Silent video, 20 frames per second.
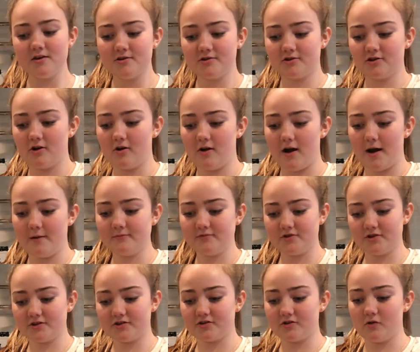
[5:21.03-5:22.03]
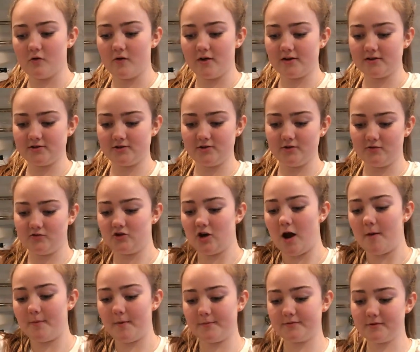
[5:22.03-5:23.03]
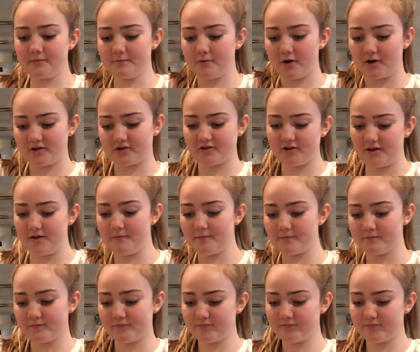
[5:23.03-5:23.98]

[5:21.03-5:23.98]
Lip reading: So I'm just going to chop up some parsley.